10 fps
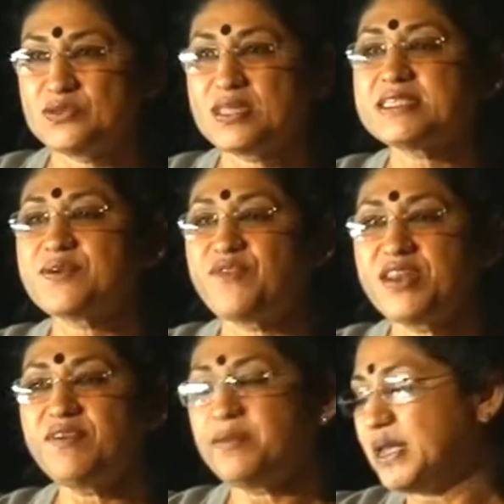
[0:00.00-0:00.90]
So that's a
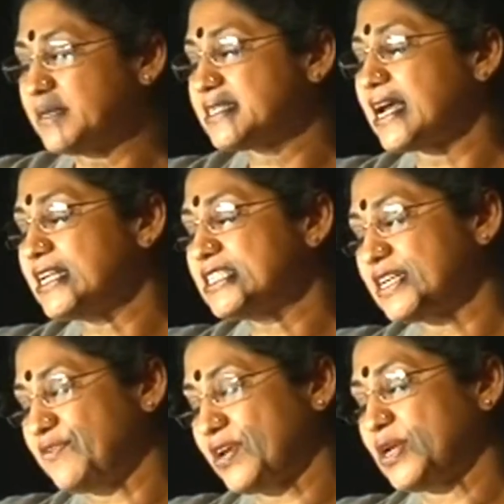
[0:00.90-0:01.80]
very, very big
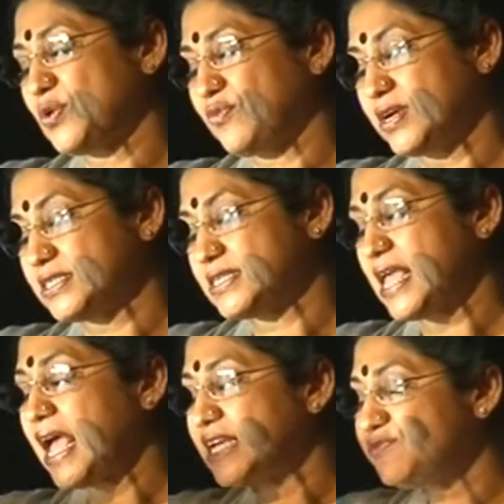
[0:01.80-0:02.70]
challenge in front of
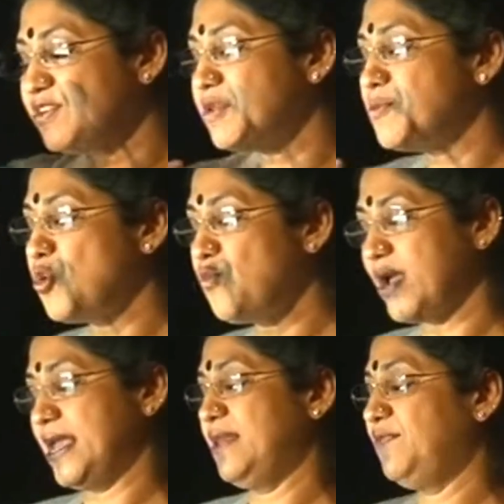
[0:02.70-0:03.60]
us as we will
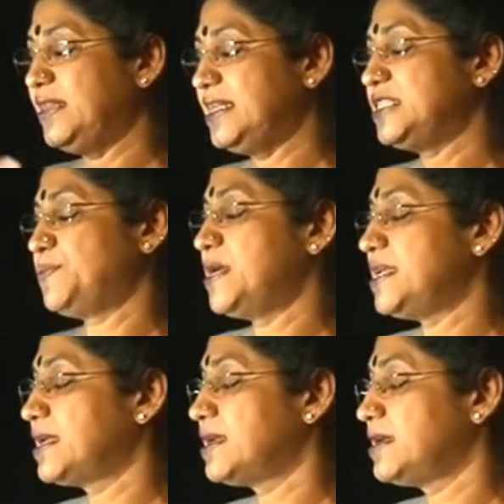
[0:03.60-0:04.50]
move ahead with this
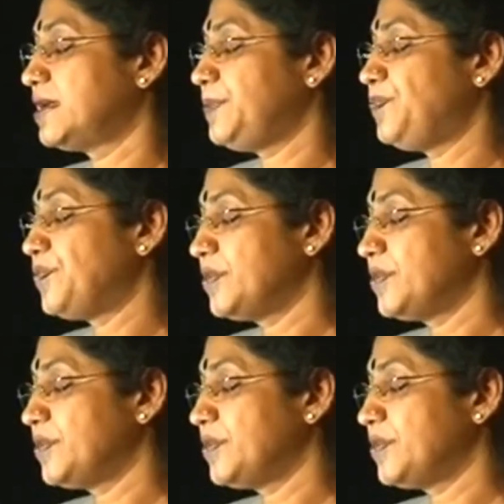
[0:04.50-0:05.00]
particular